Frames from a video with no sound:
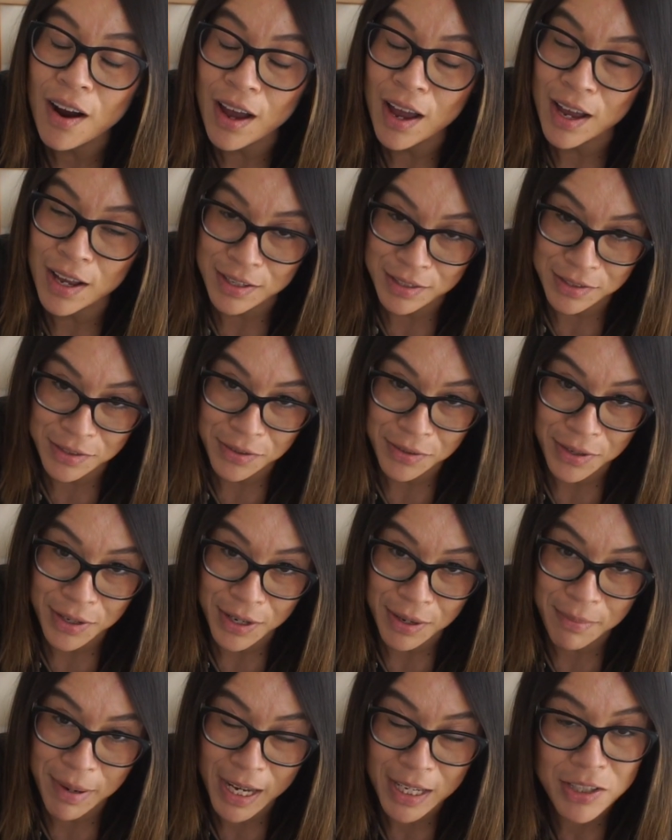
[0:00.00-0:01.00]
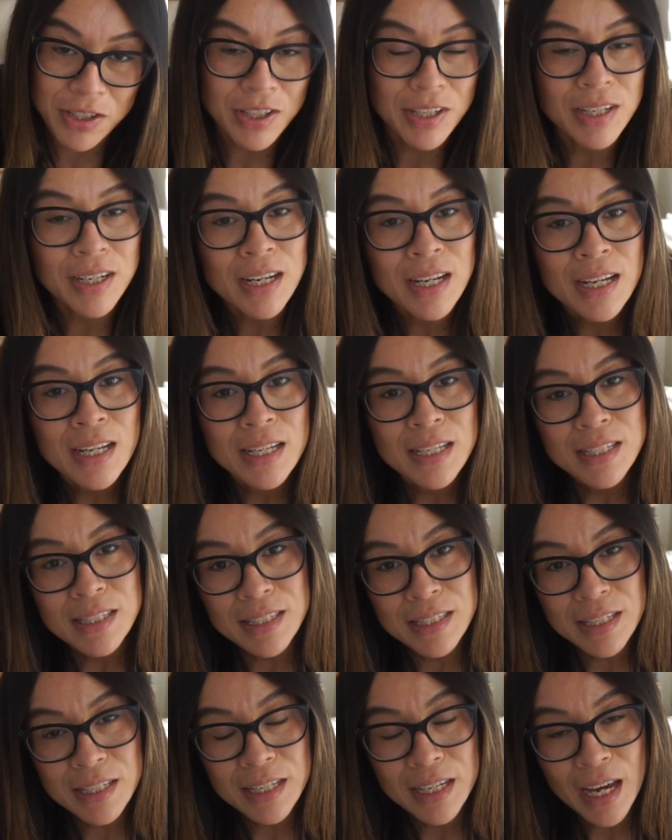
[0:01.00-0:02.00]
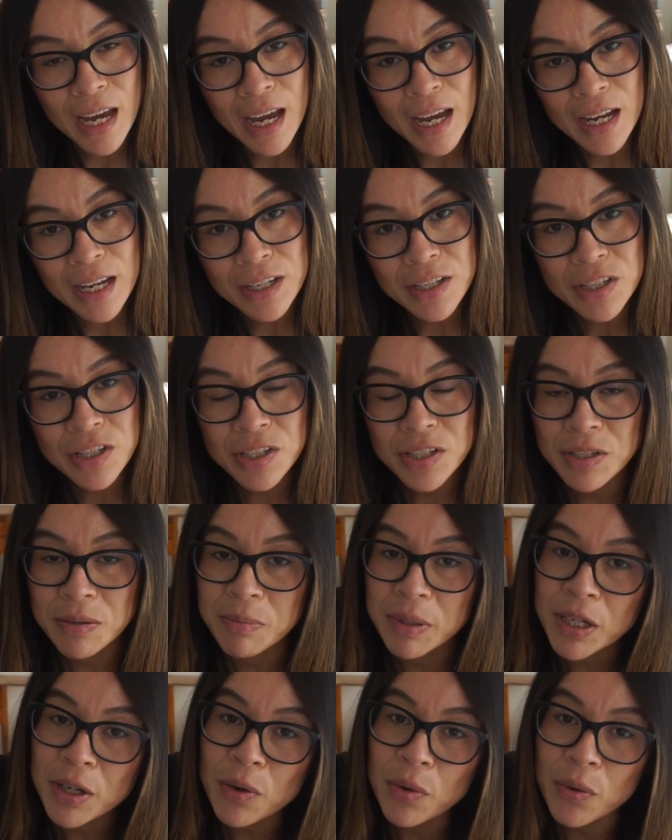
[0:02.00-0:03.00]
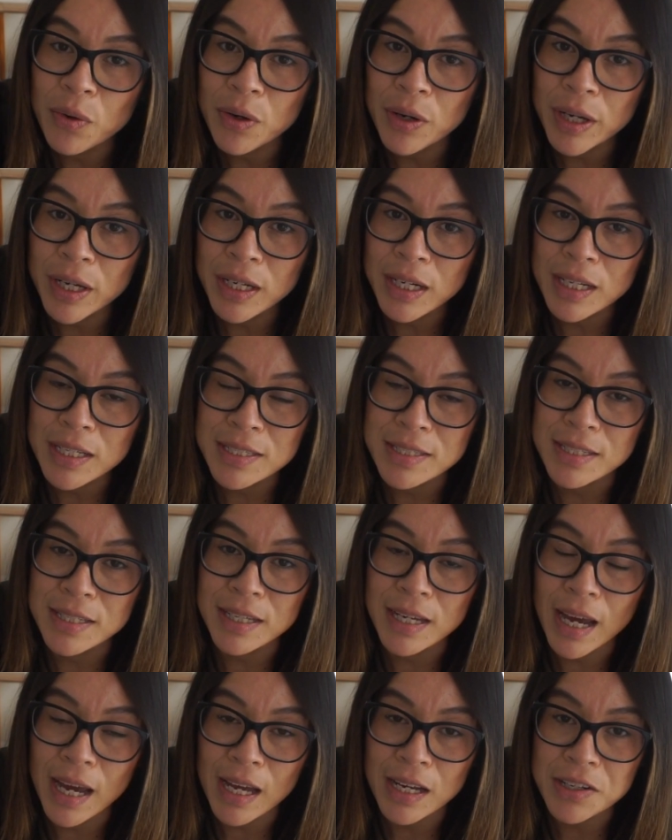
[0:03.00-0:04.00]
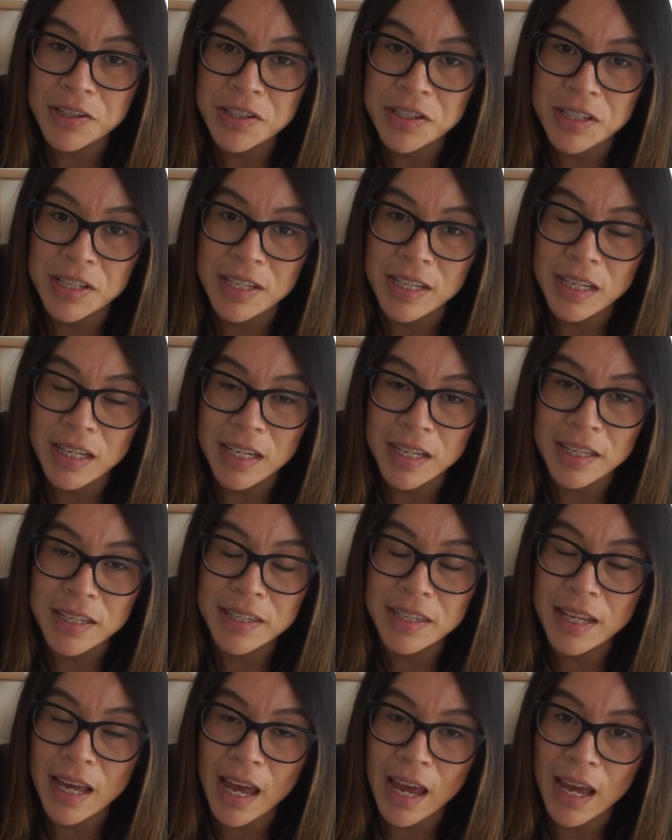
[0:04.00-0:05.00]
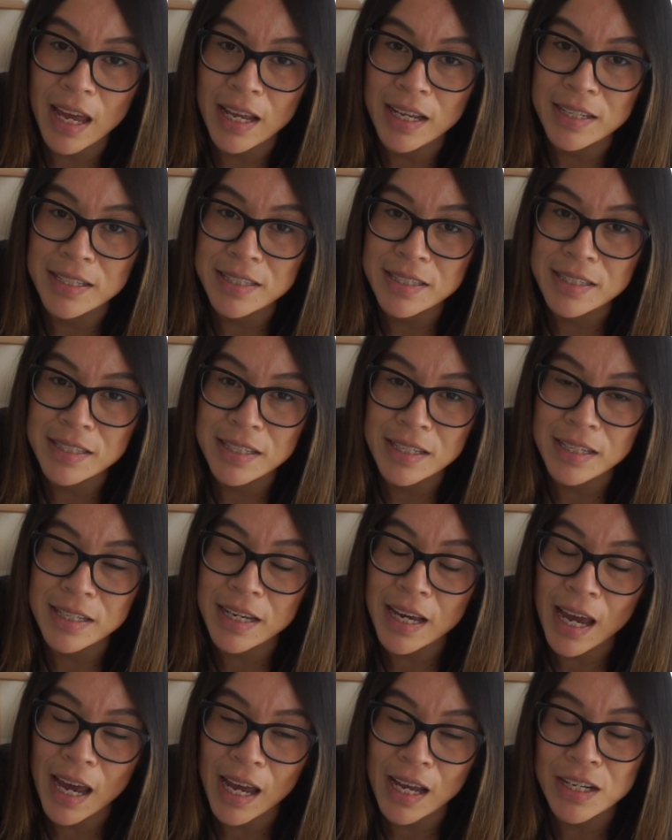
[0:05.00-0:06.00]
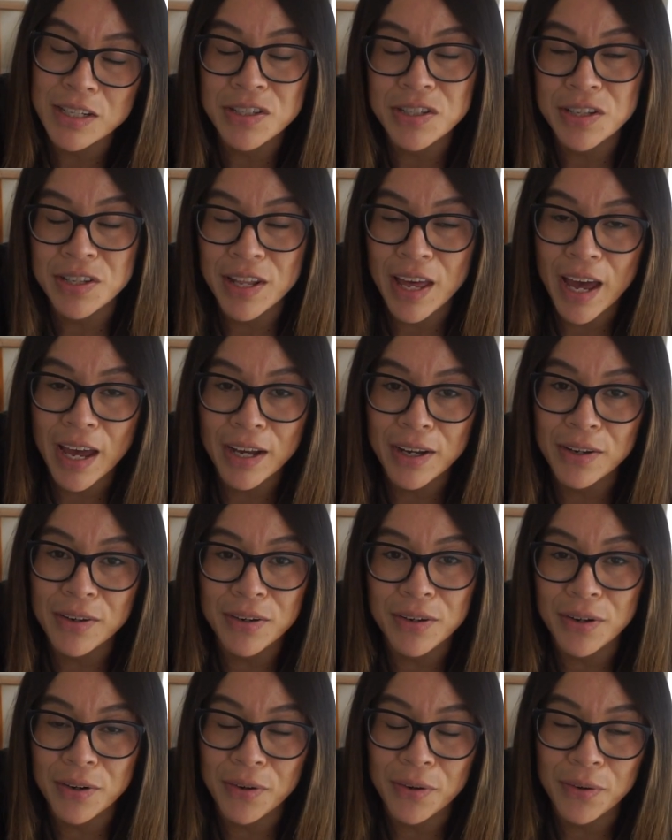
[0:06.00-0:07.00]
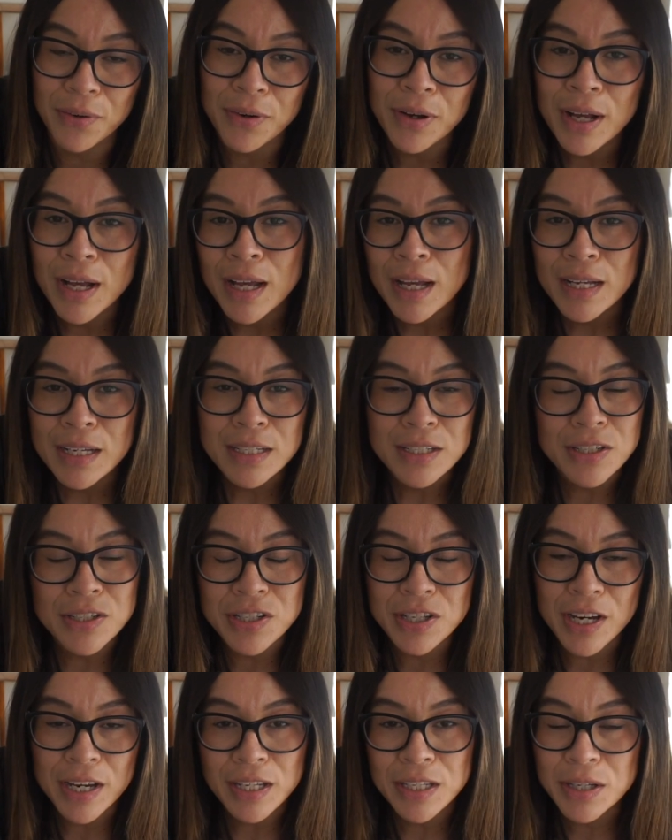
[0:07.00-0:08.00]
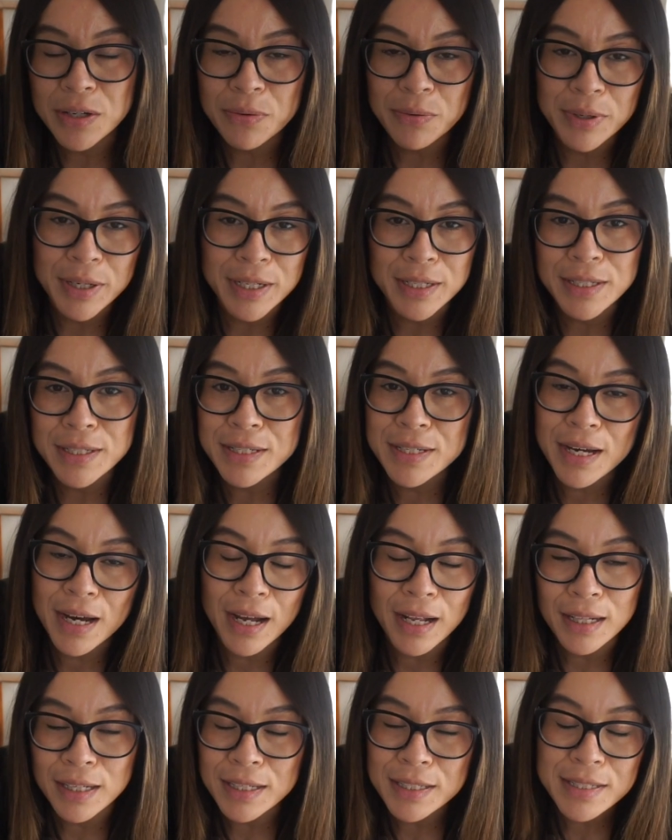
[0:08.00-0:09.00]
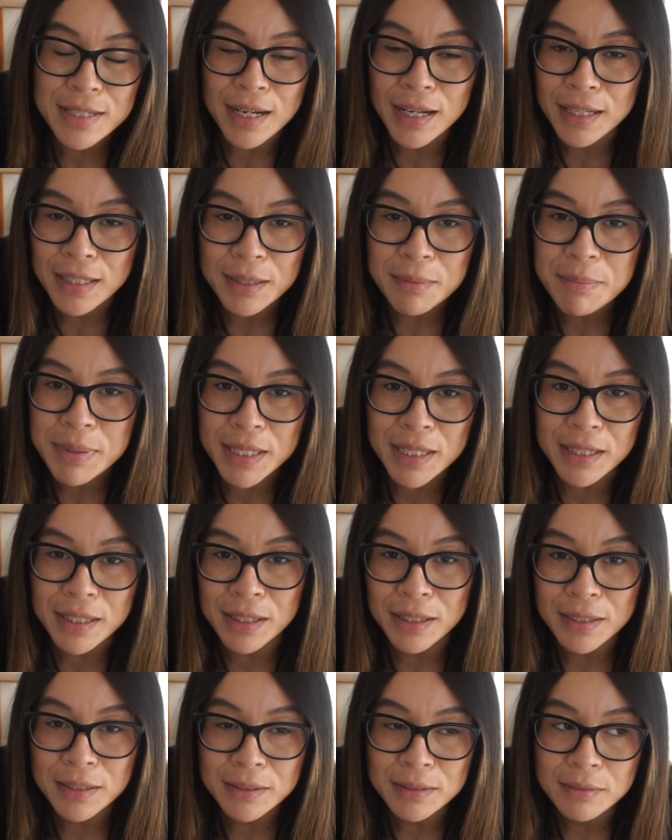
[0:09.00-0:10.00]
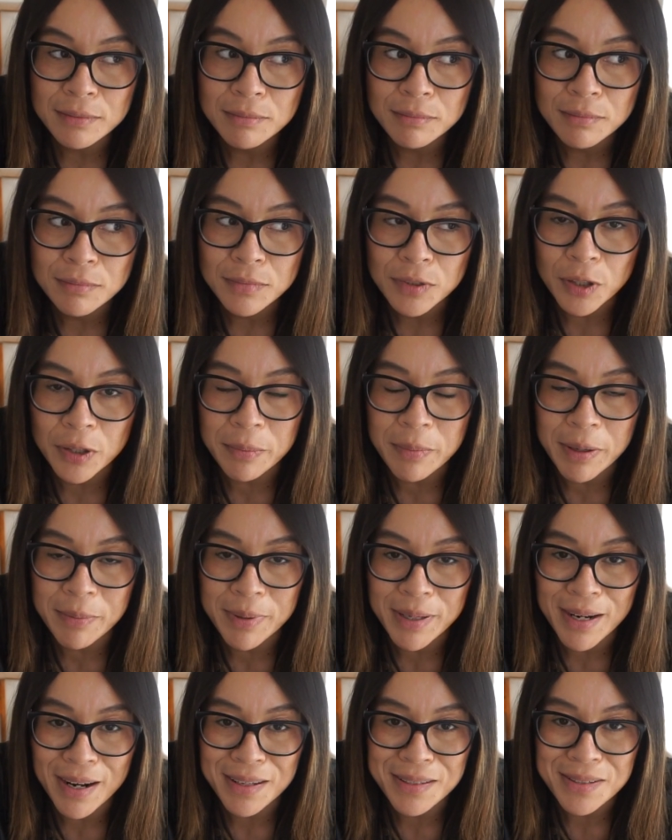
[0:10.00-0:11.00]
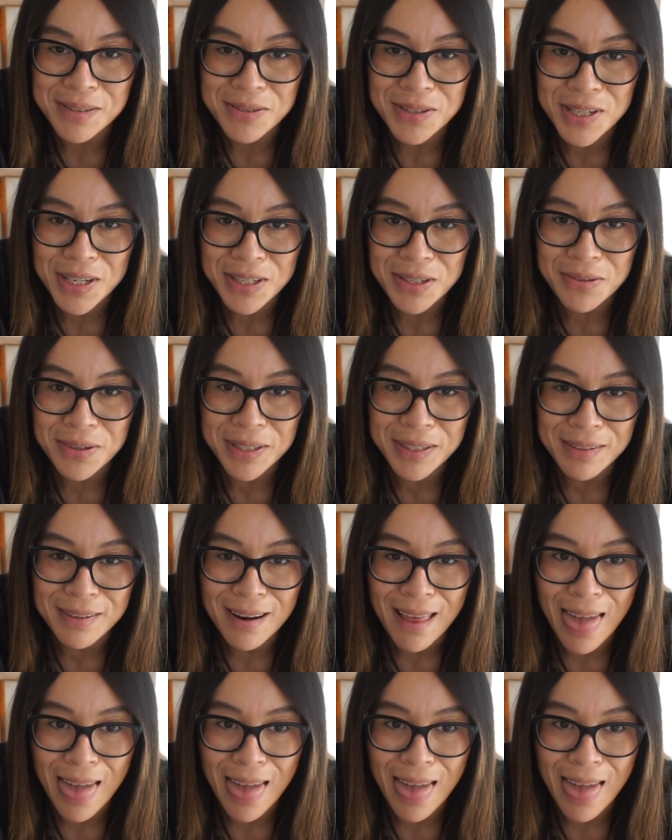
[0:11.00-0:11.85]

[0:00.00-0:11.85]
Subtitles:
as you can imagine, Zcash to Bitcoin, Zcash to ETH, and Zcash to that good old genuine dollar bill, or maybe not so genuine.